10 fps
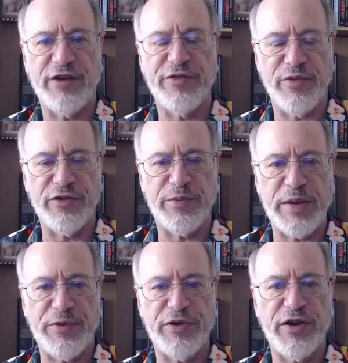from those
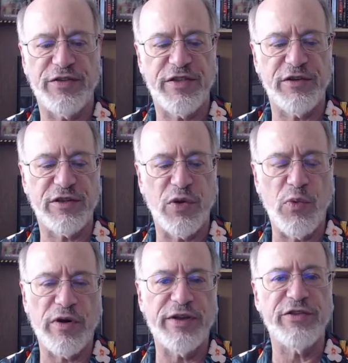people, because the
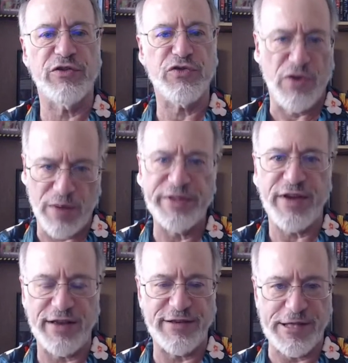Warrens are
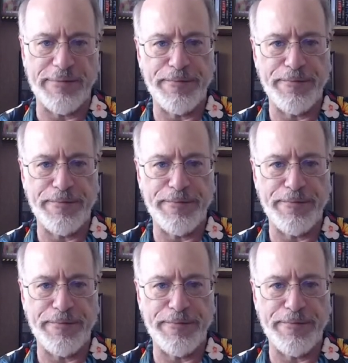traumatizing them.